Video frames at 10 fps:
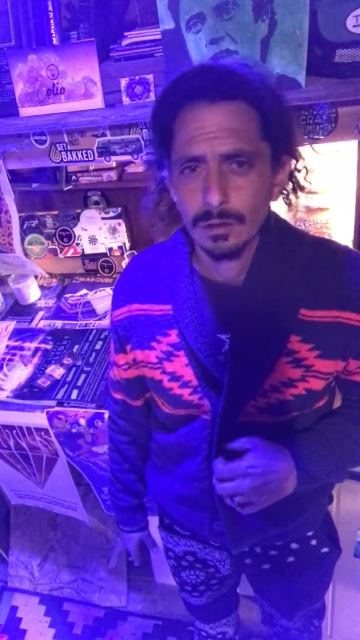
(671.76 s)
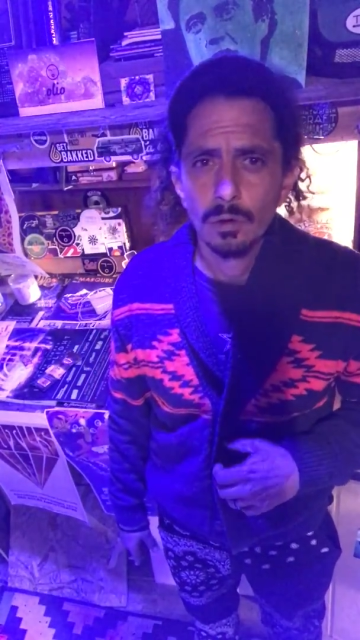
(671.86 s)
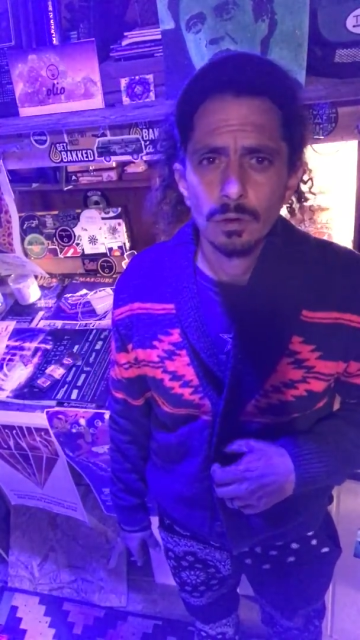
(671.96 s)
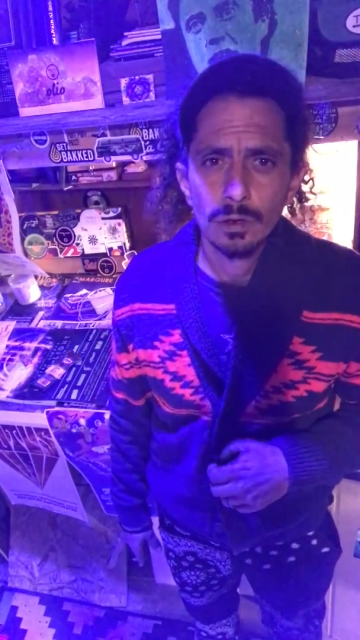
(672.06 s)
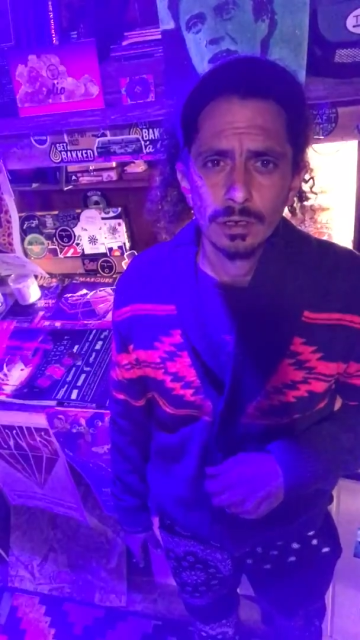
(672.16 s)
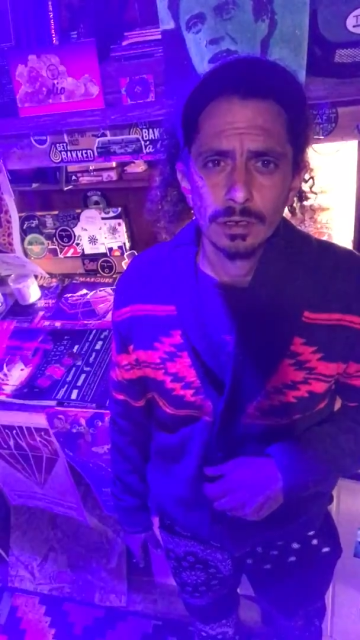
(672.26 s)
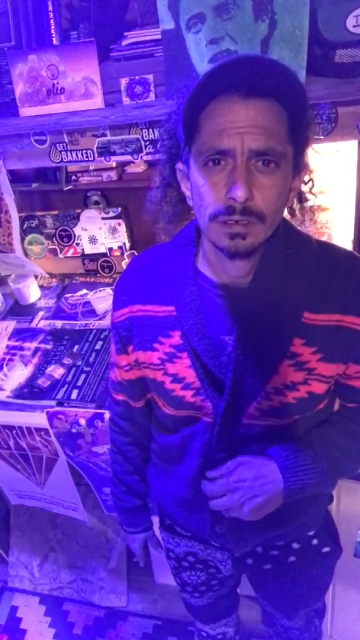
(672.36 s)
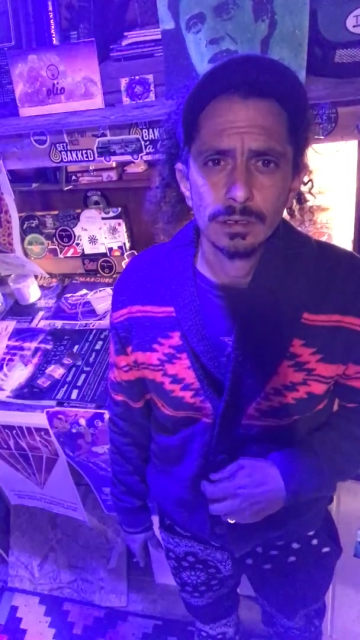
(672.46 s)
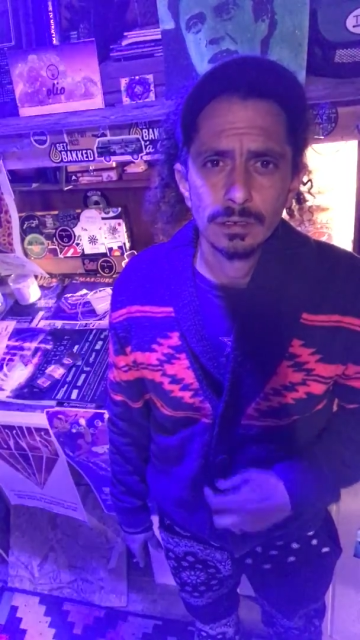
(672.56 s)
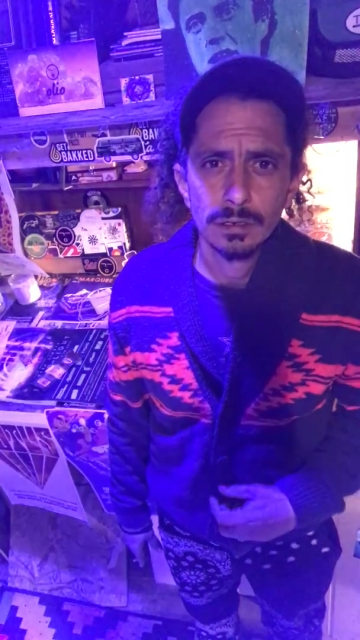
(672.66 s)
or
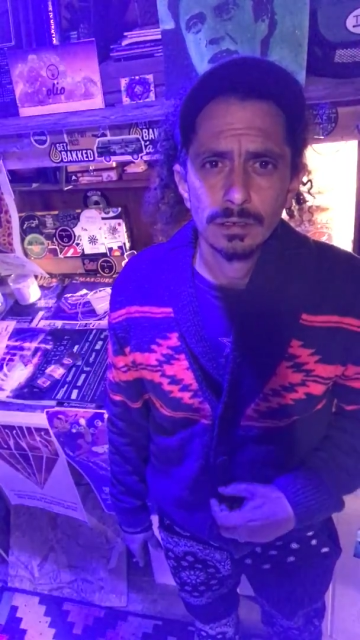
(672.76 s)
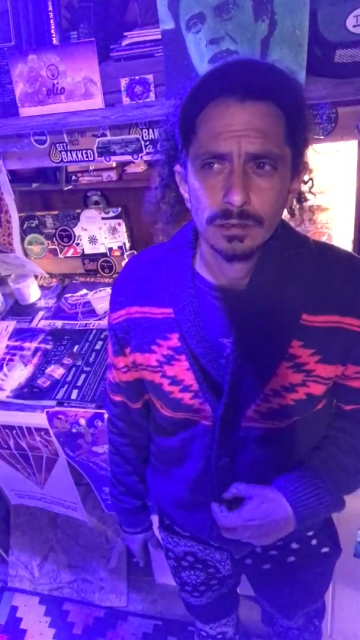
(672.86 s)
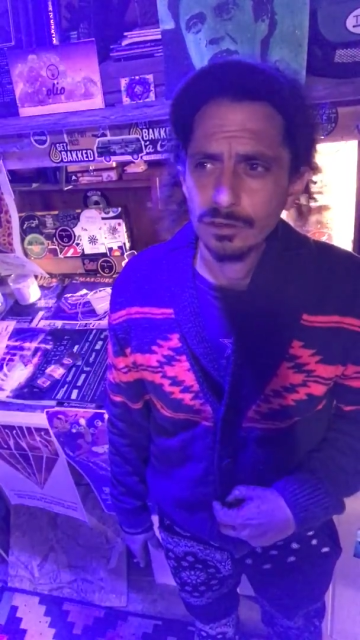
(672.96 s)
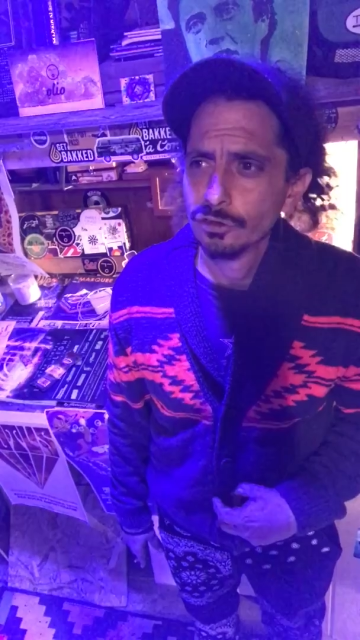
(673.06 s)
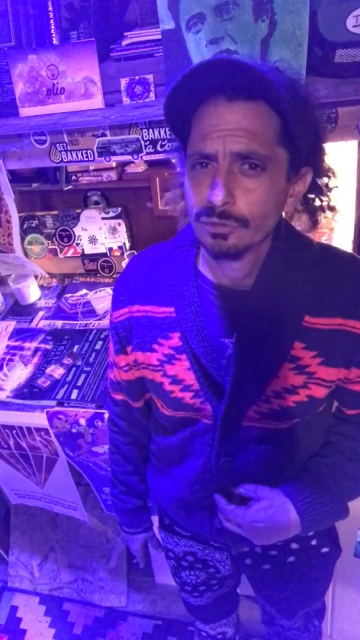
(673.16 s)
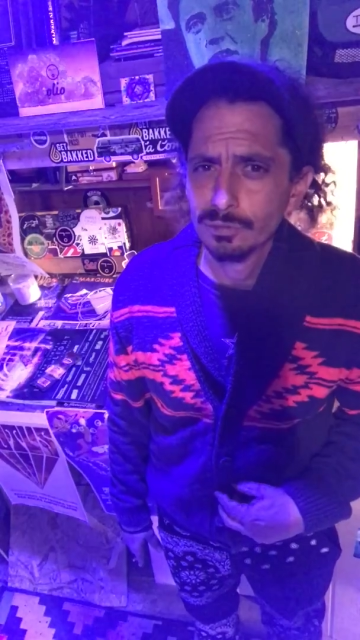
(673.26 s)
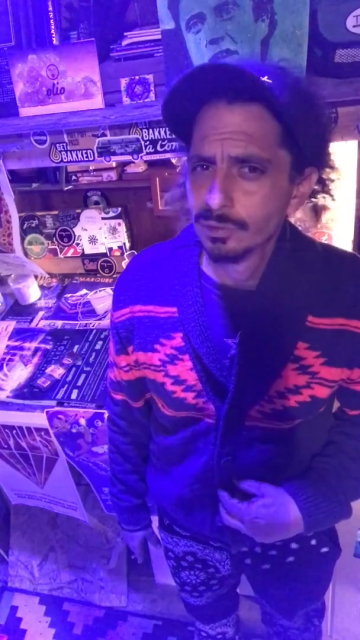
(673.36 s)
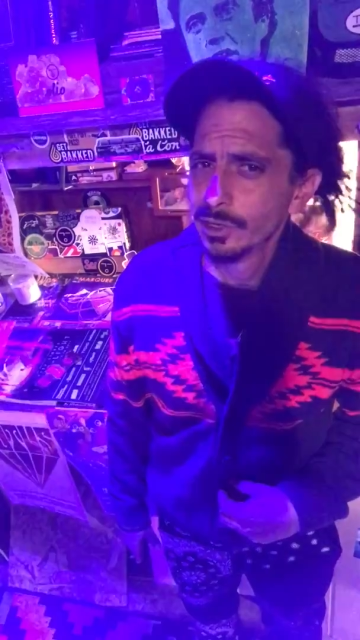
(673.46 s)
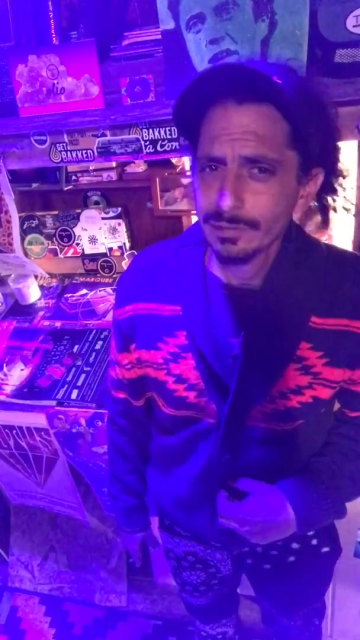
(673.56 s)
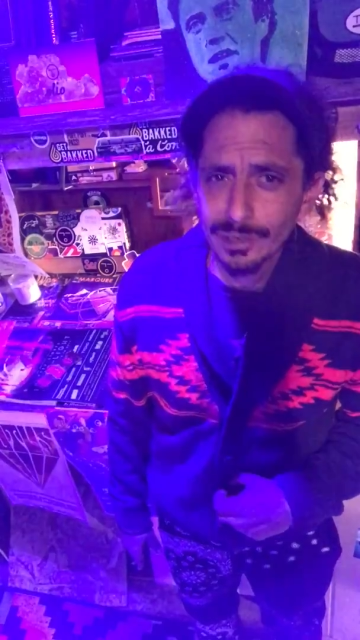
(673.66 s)
you're
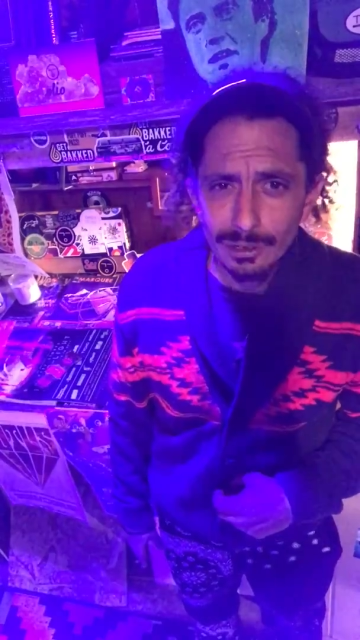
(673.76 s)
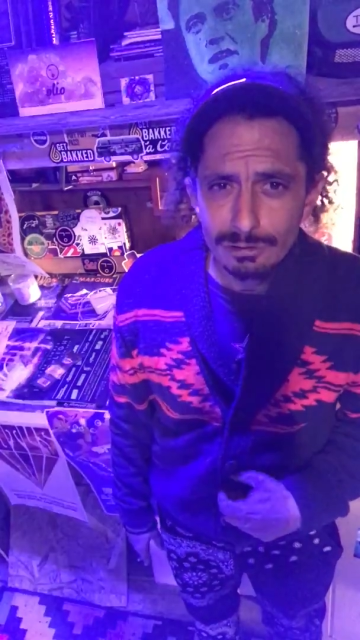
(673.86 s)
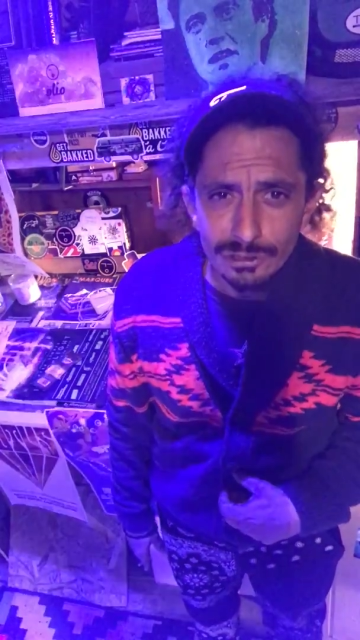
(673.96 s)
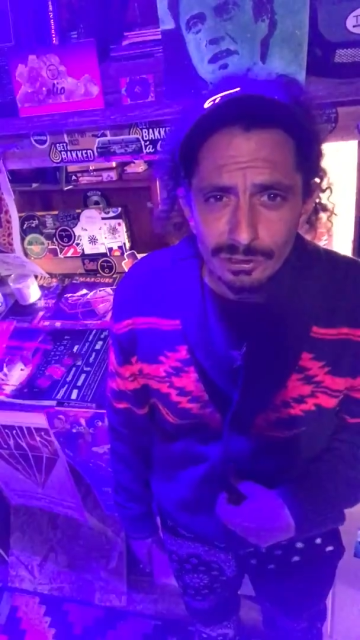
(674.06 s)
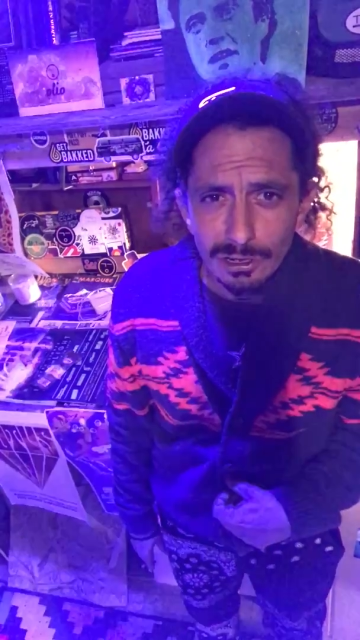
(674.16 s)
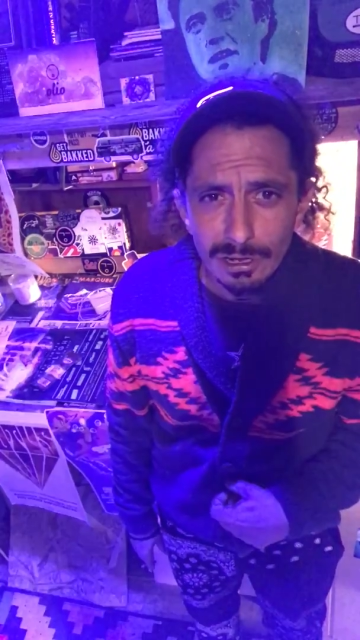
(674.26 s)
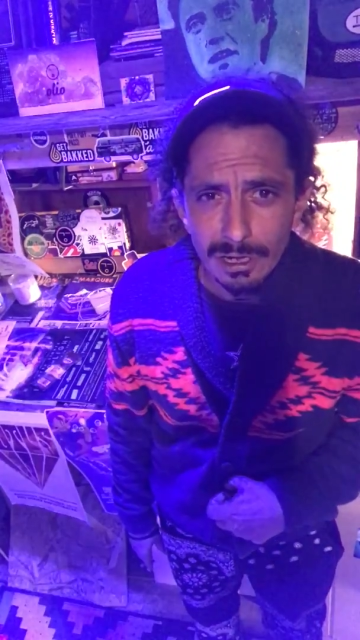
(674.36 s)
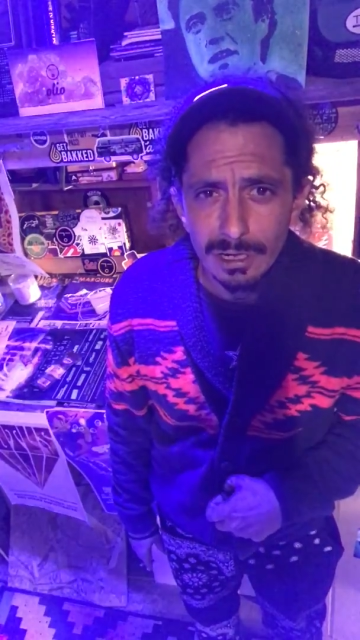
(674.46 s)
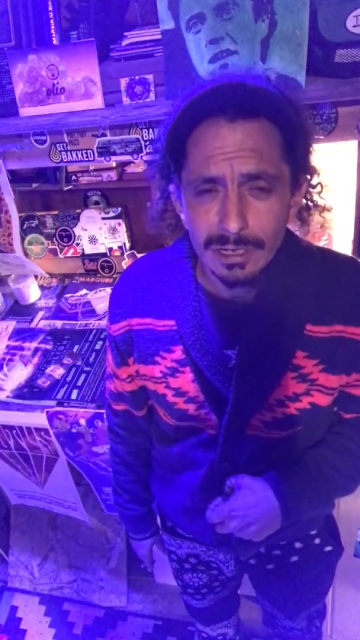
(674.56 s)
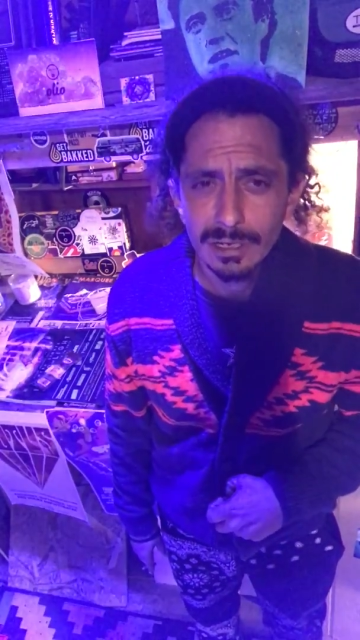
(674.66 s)
believing in kosher law,